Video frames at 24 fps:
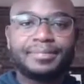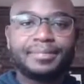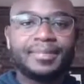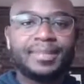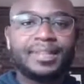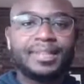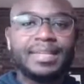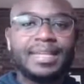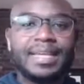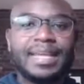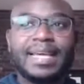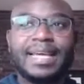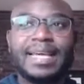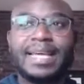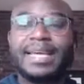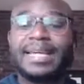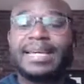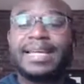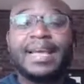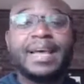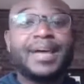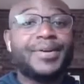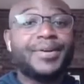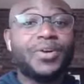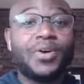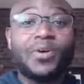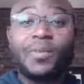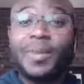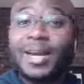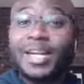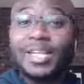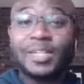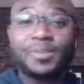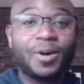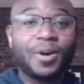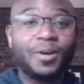and
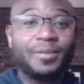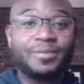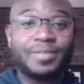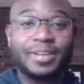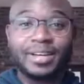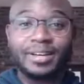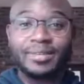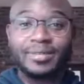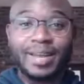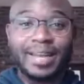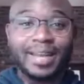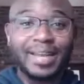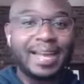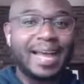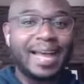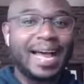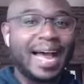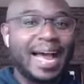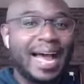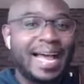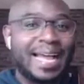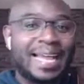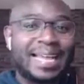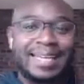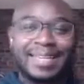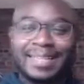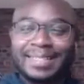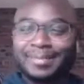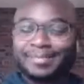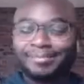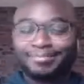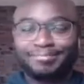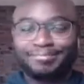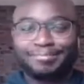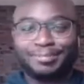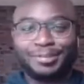nobody's perfect, right? I
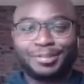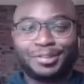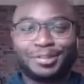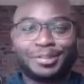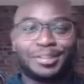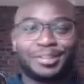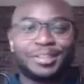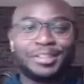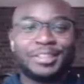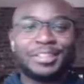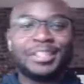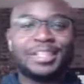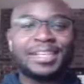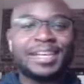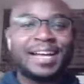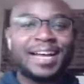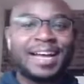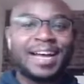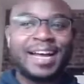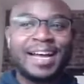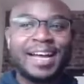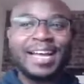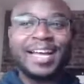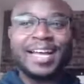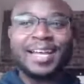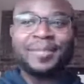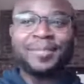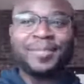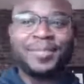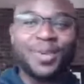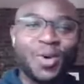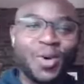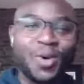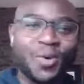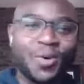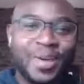am
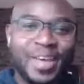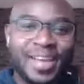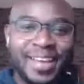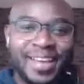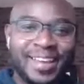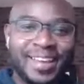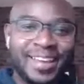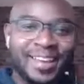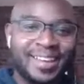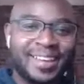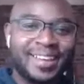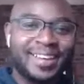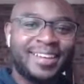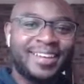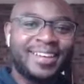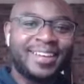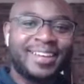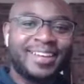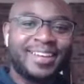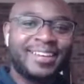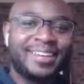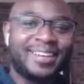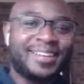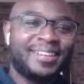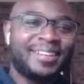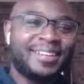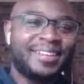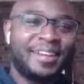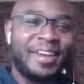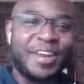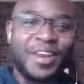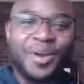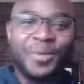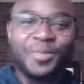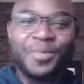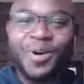no way
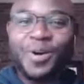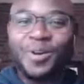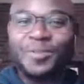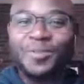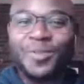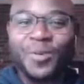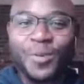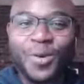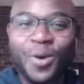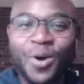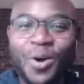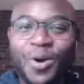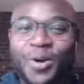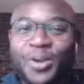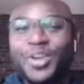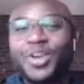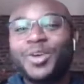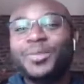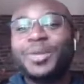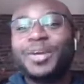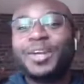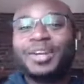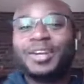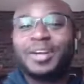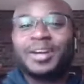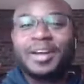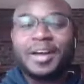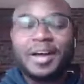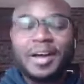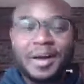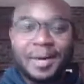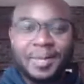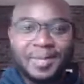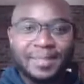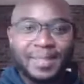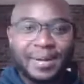near perfect. We're all human,
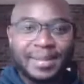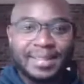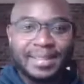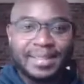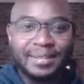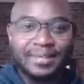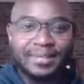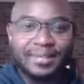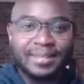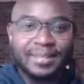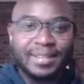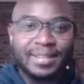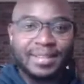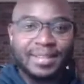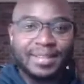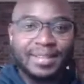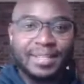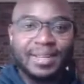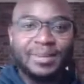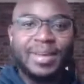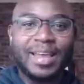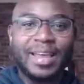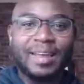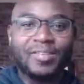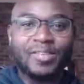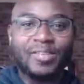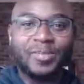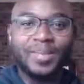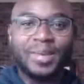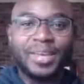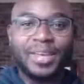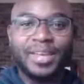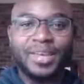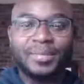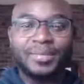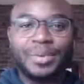but the thing we have to
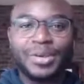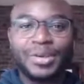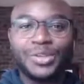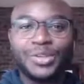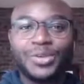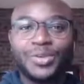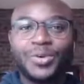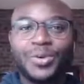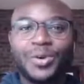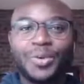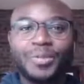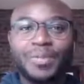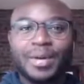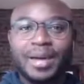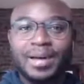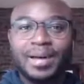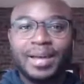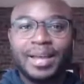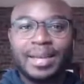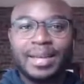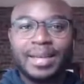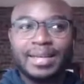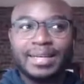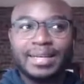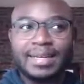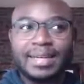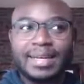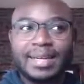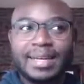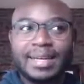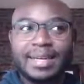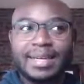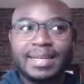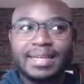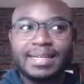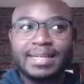be sure about
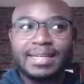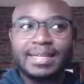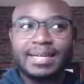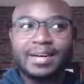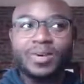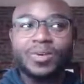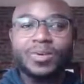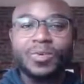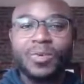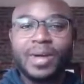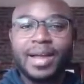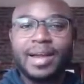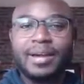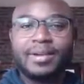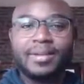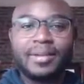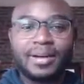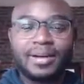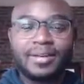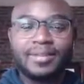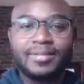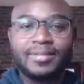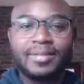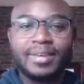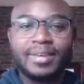and aware of